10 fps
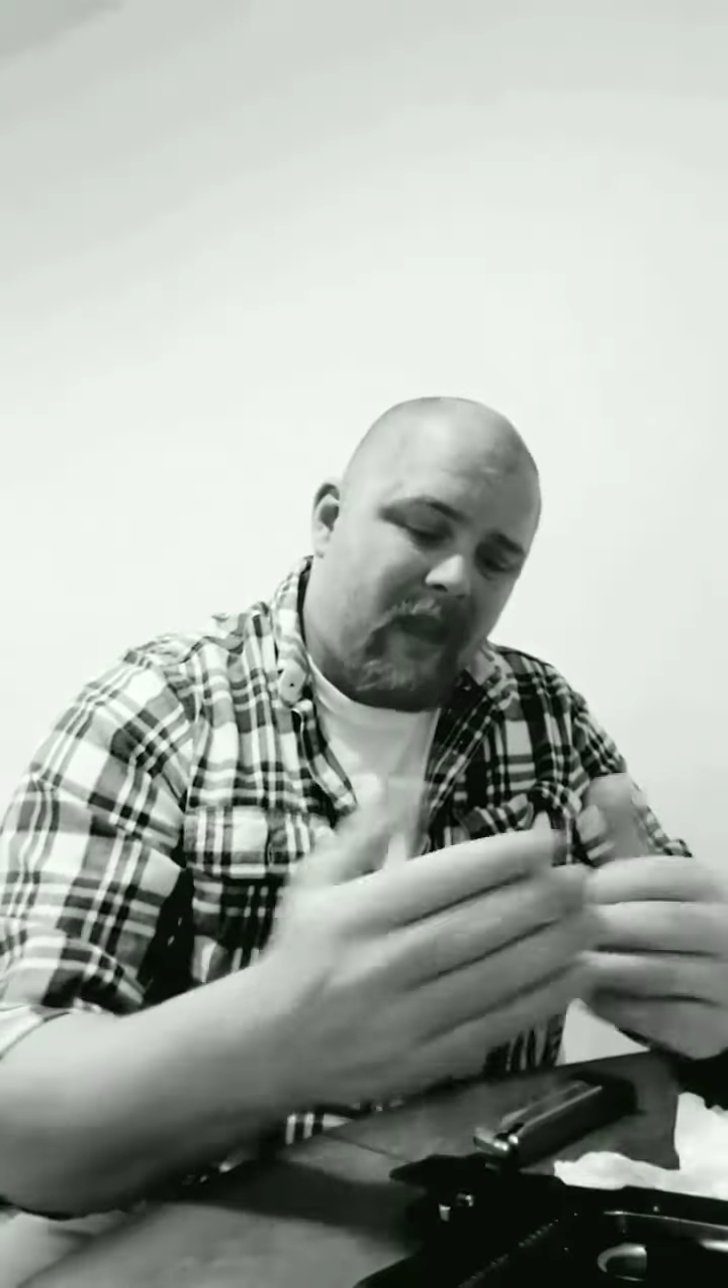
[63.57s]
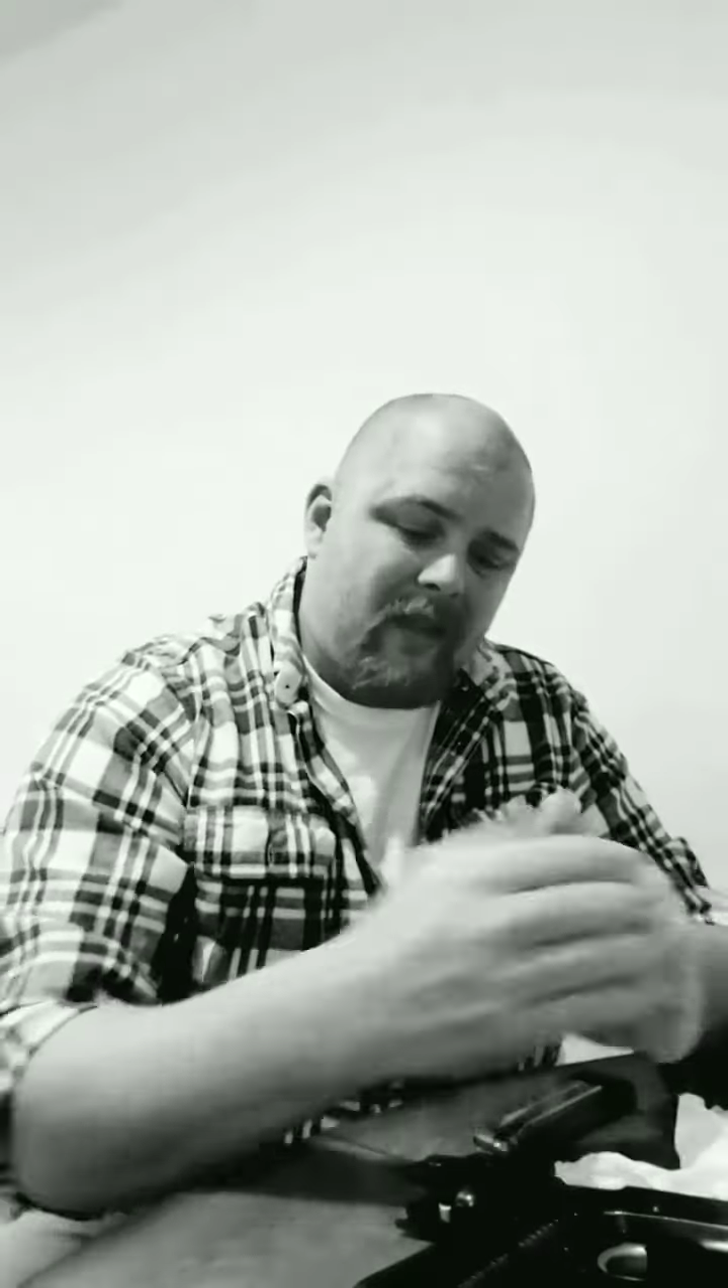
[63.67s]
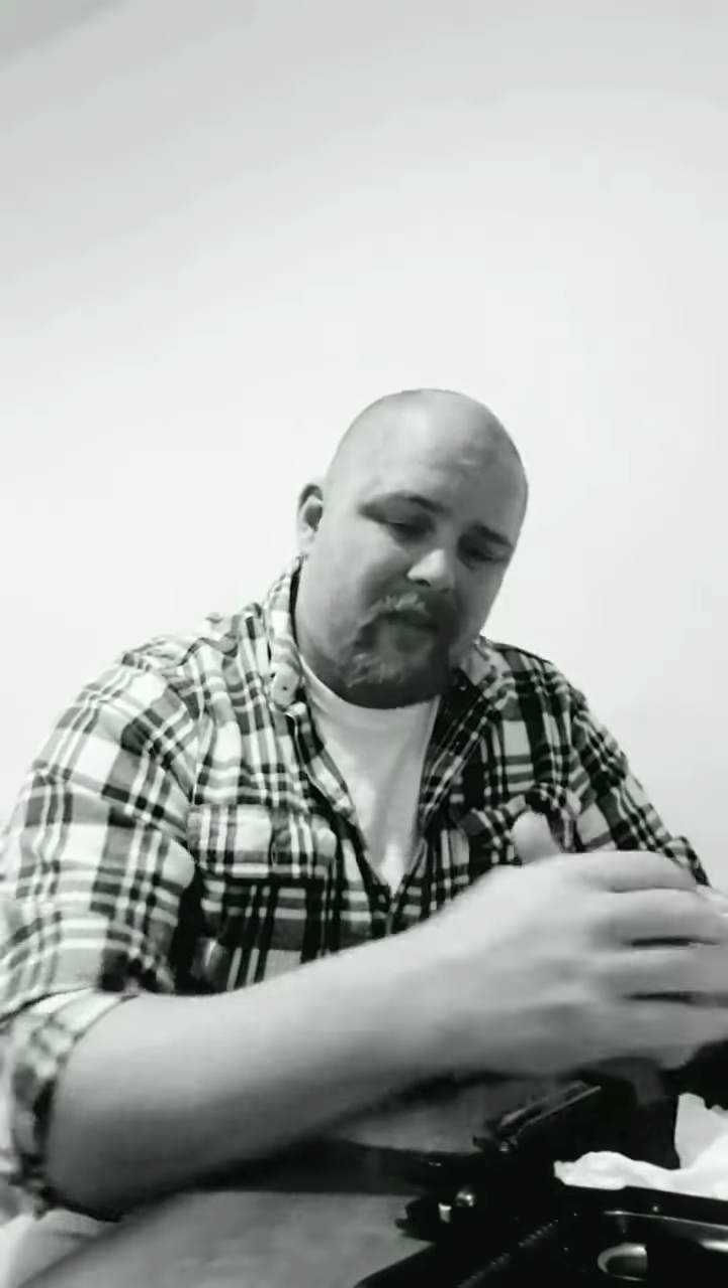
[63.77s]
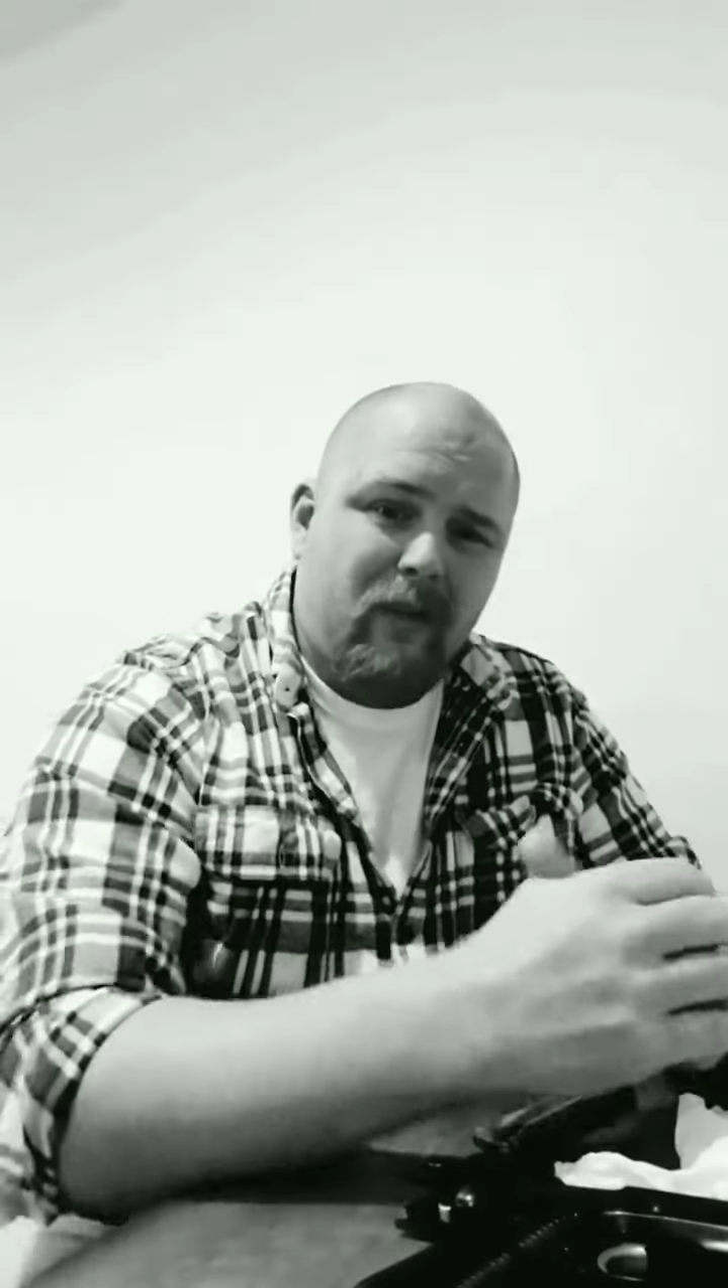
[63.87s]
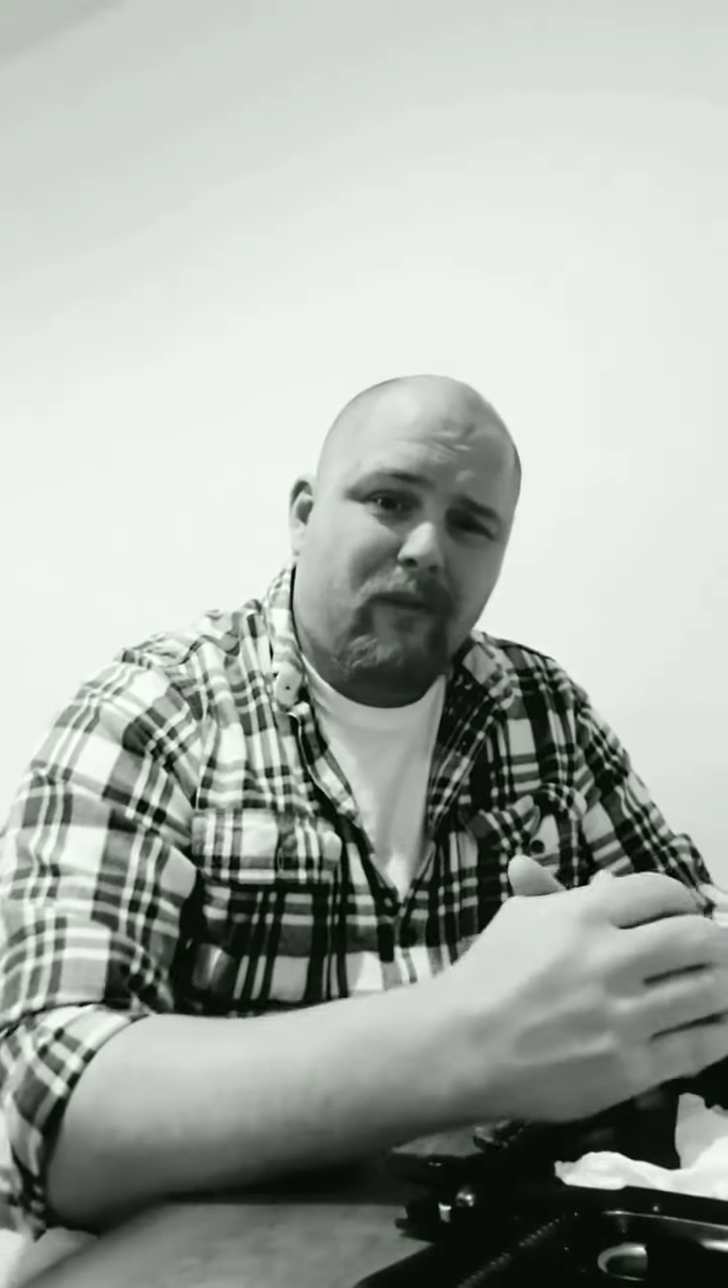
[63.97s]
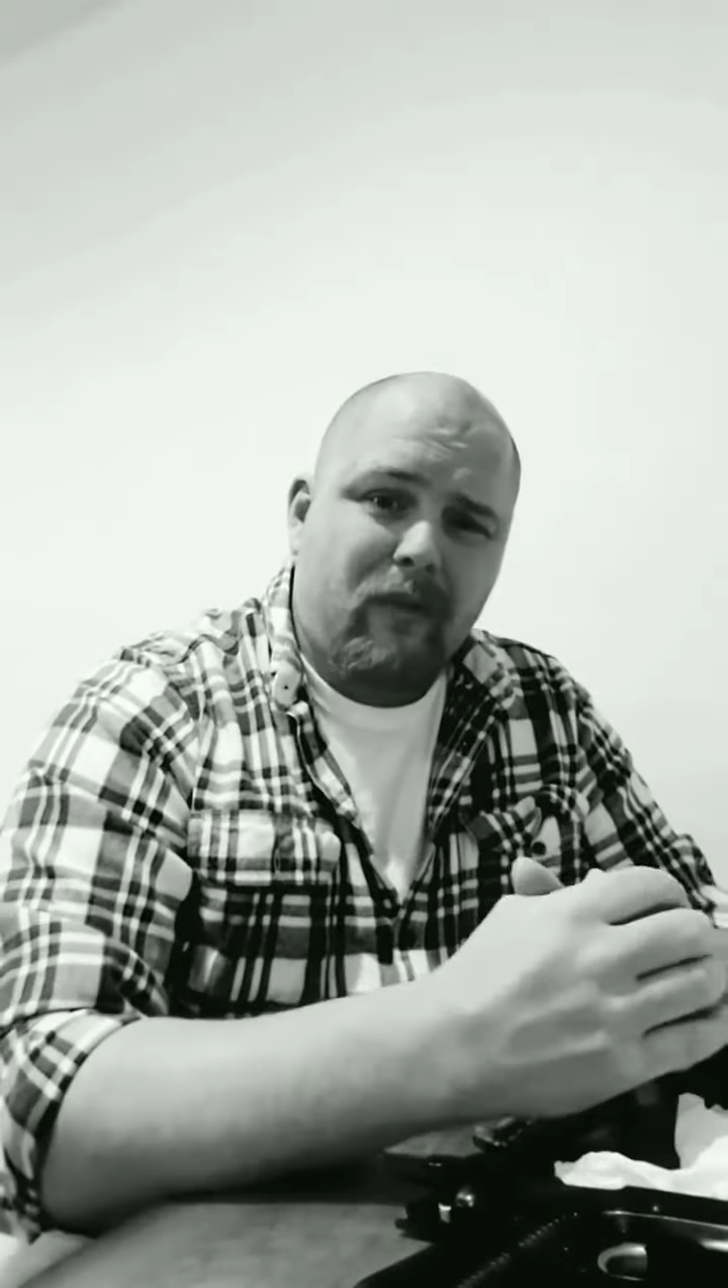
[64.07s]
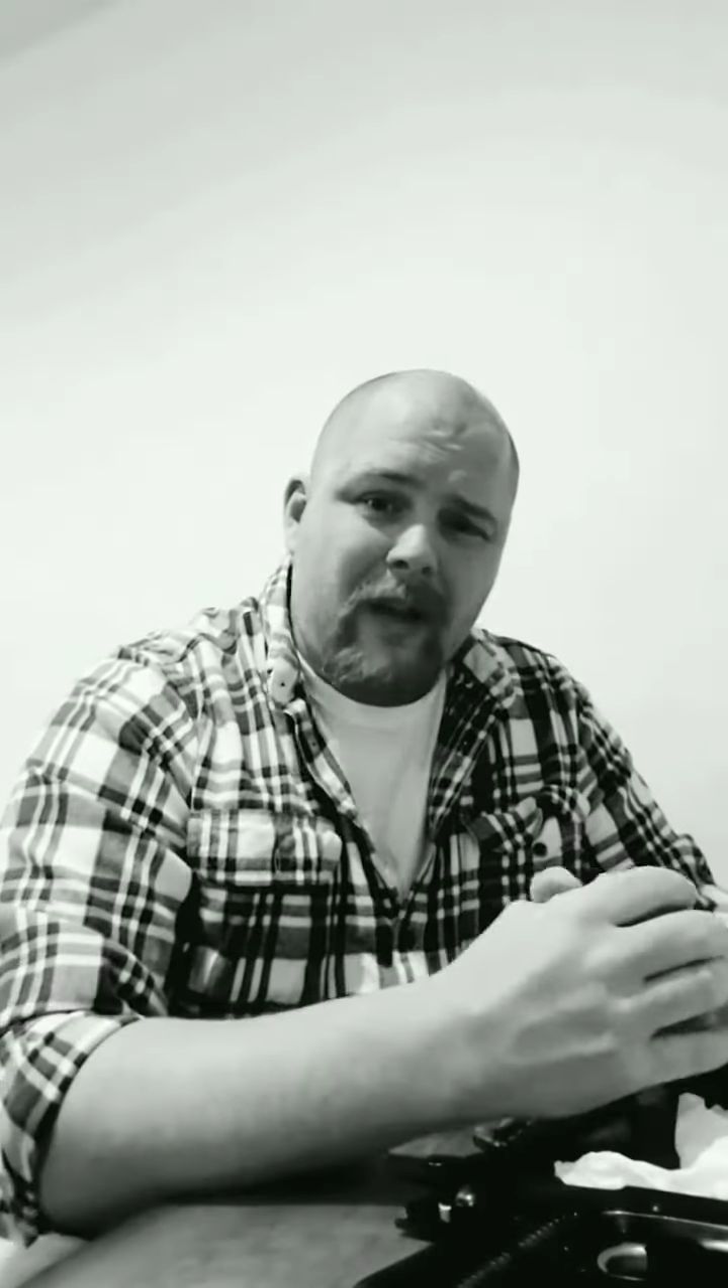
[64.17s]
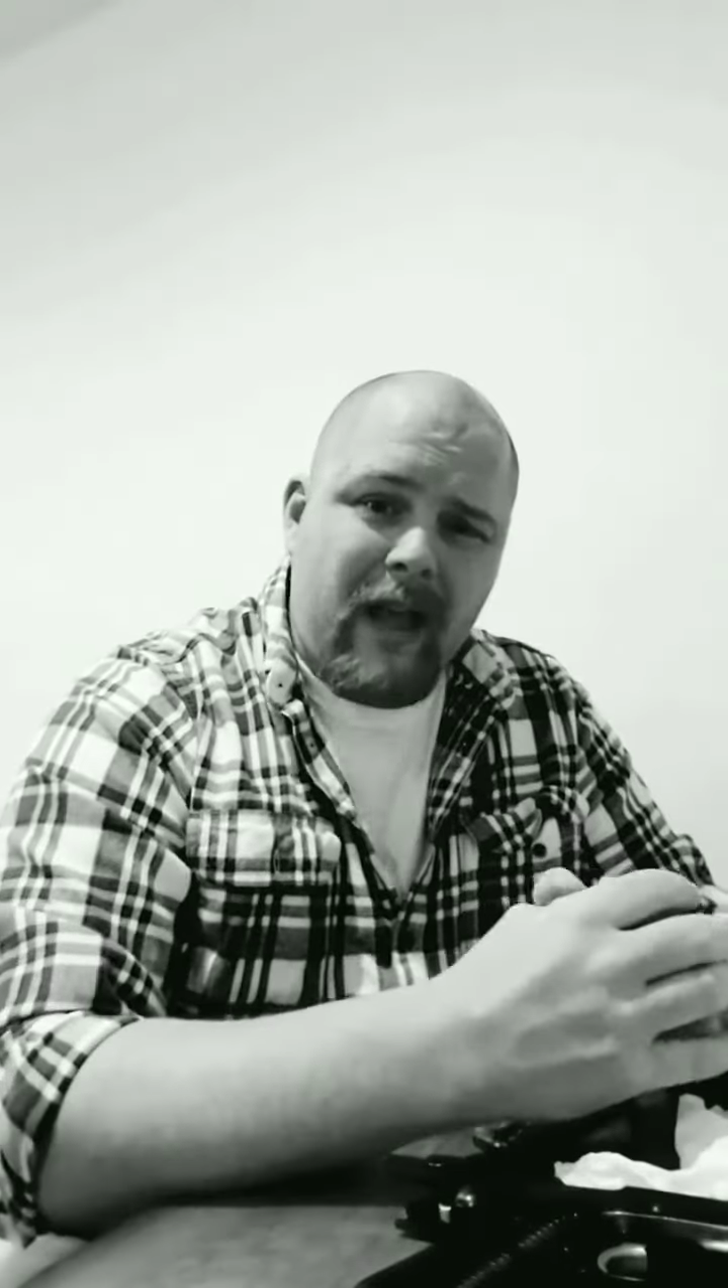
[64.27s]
I settled for a